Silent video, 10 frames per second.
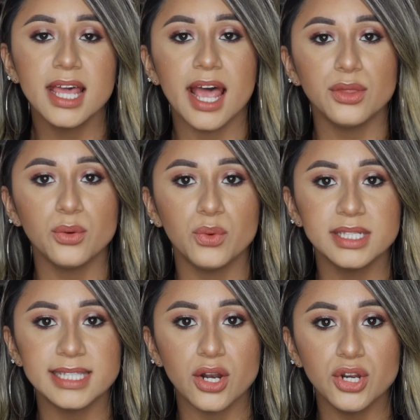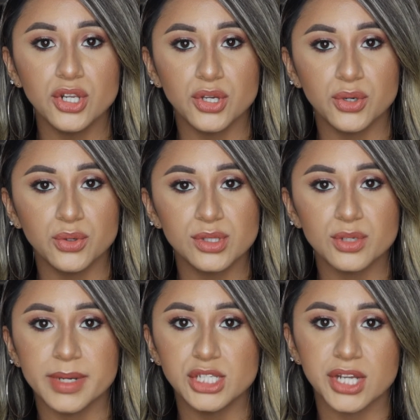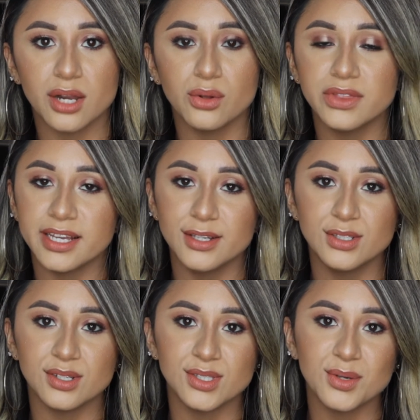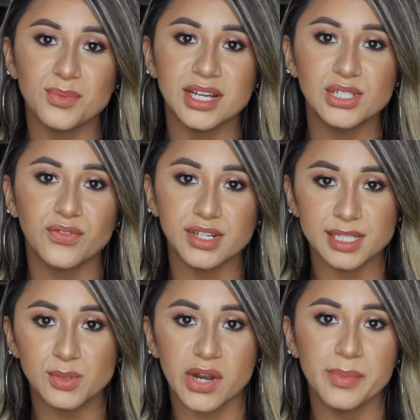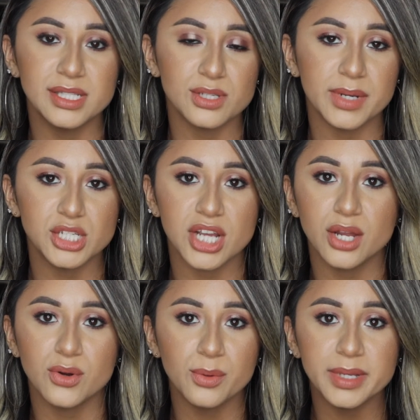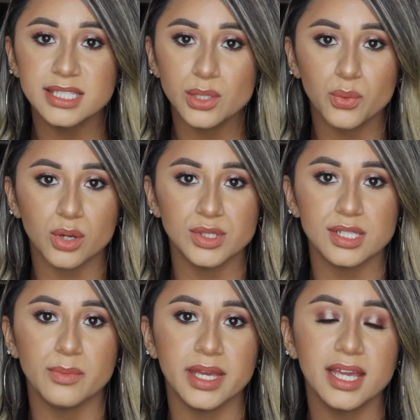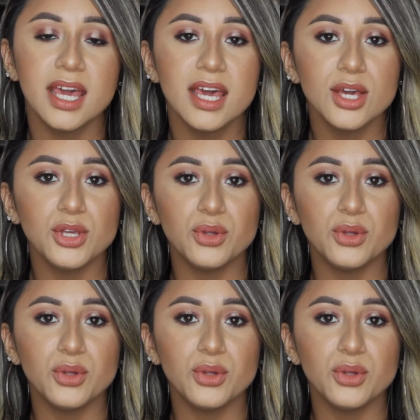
And the ones that are new to my channel, thank you so much for subscribing to my channel. It means the world to me.